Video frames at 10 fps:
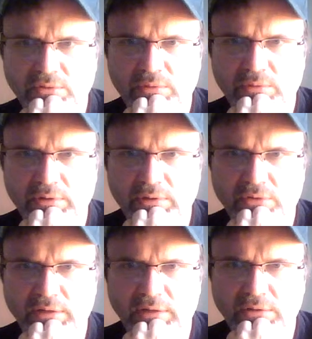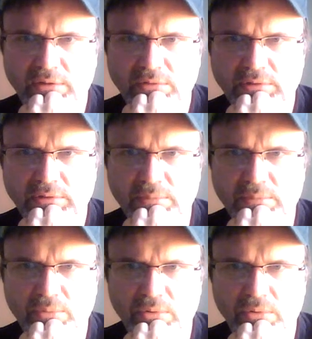where that track goes on the
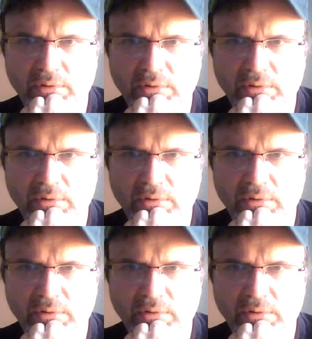board.